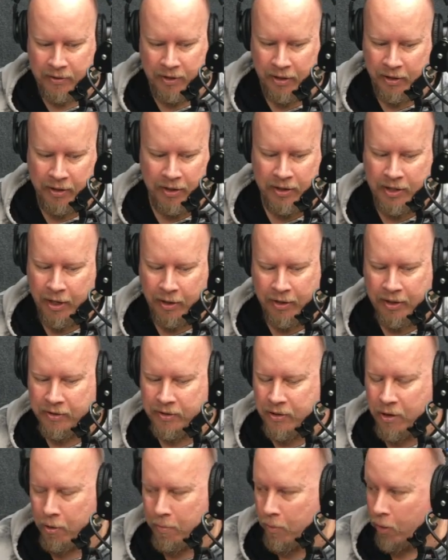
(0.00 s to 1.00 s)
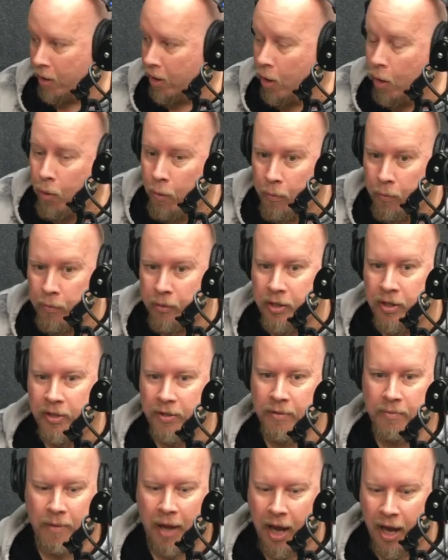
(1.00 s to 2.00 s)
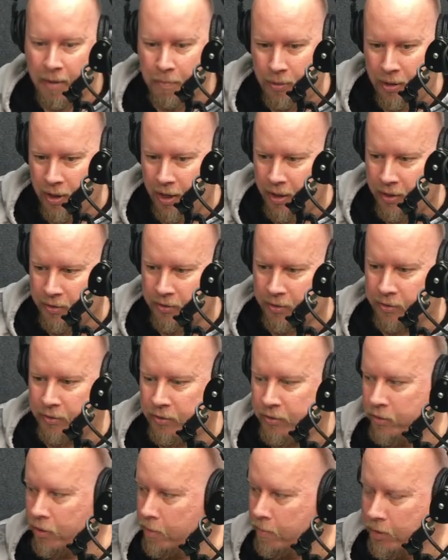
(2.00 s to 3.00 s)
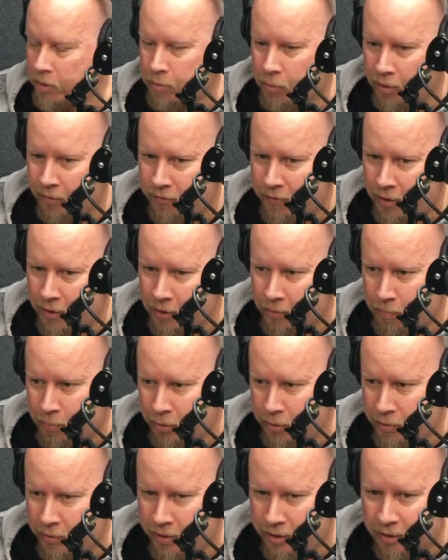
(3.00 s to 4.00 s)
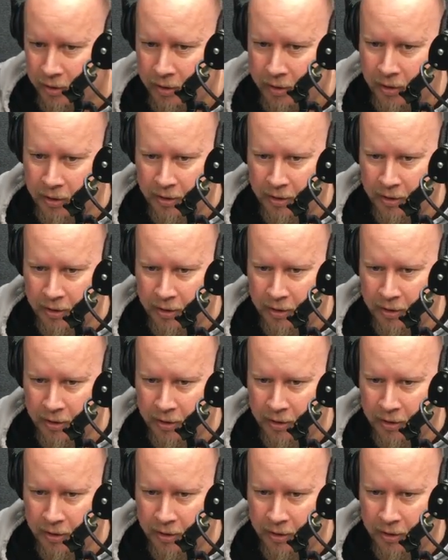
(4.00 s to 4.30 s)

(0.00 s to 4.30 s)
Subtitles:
There is no more, "Oh, the IPAs are so much more fun to brew than